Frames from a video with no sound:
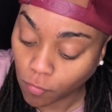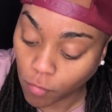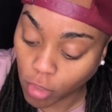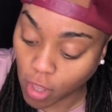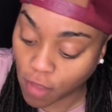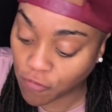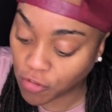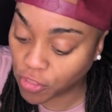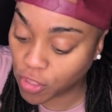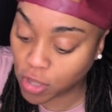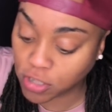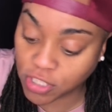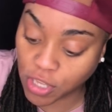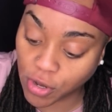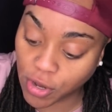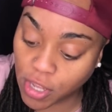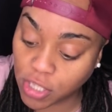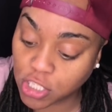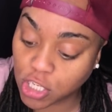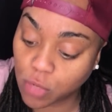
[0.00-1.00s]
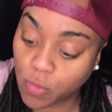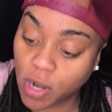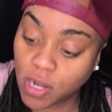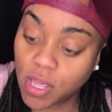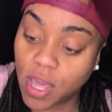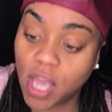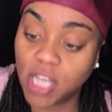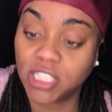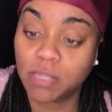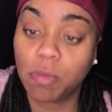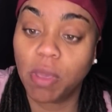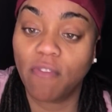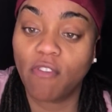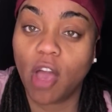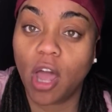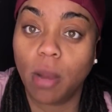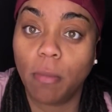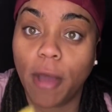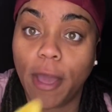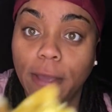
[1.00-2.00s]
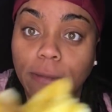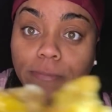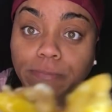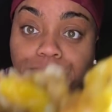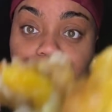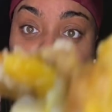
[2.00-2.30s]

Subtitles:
And for those that are into the runny eggs, let me give y'all a bite.